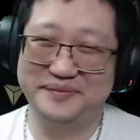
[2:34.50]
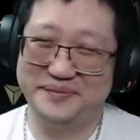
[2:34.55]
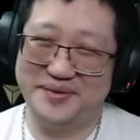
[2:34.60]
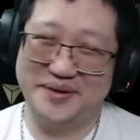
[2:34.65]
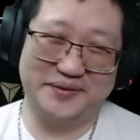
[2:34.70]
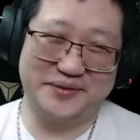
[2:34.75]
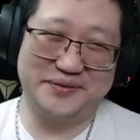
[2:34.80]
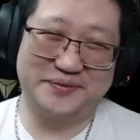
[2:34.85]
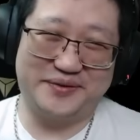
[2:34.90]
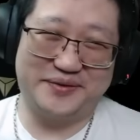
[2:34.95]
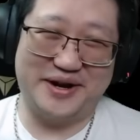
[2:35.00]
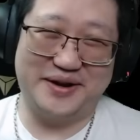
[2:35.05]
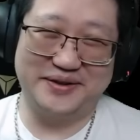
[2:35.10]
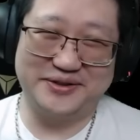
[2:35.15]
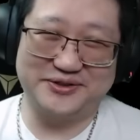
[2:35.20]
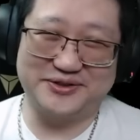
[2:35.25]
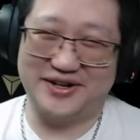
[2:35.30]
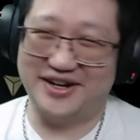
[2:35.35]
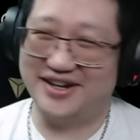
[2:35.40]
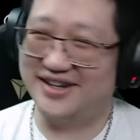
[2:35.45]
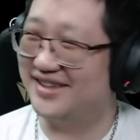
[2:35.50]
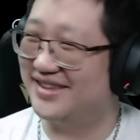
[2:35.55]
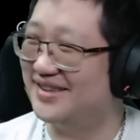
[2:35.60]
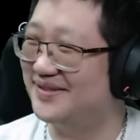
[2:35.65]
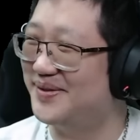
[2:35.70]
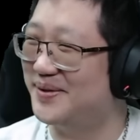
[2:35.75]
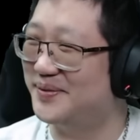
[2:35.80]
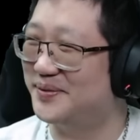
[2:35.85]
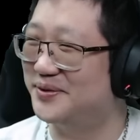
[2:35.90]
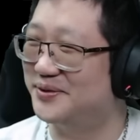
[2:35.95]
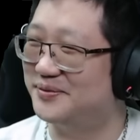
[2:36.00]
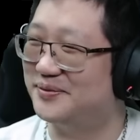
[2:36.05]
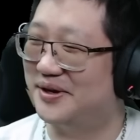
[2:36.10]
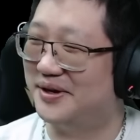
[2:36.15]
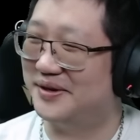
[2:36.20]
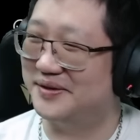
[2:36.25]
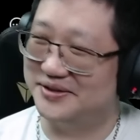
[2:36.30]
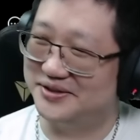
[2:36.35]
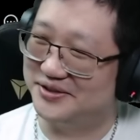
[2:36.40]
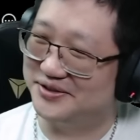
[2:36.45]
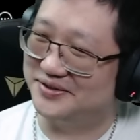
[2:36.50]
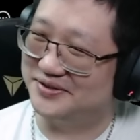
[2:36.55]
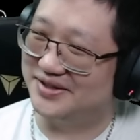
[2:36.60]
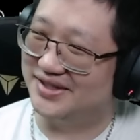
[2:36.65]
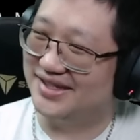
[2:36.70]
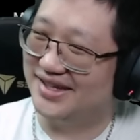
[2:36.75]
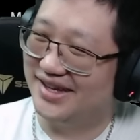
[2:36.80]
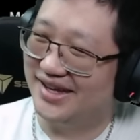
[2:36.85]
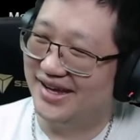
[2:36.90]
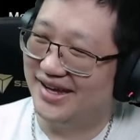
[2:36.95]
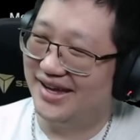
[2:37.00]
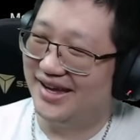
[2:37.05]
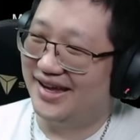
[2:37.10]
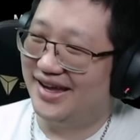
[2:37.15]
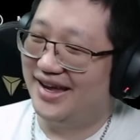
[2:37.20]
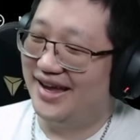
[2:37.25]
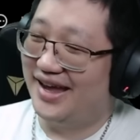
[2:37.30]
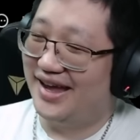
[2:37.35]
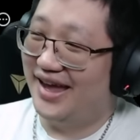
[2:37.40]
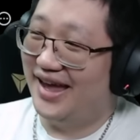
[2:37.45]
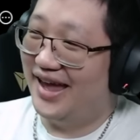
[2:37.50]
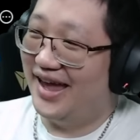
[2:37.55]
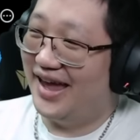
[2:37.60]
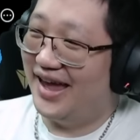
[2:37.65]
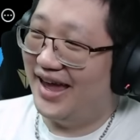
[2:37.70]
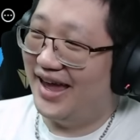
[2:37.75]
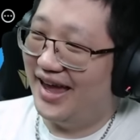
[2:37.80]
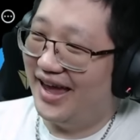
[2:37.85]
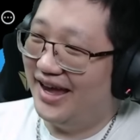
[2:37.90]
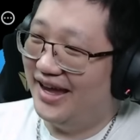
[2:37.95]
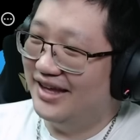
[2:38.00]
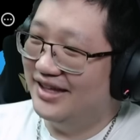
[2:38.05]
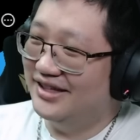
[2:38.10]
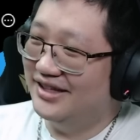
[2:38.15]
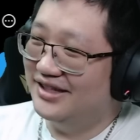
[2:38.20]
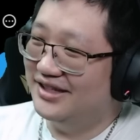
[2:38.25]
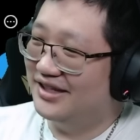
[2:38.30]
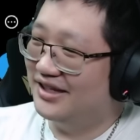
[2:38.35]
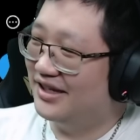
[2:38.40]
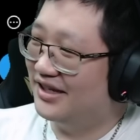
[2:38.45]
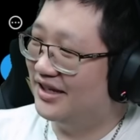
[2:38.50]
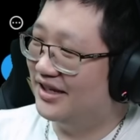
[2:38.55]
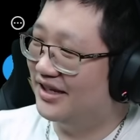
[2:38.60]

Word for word: people would probably try it people would probably do it and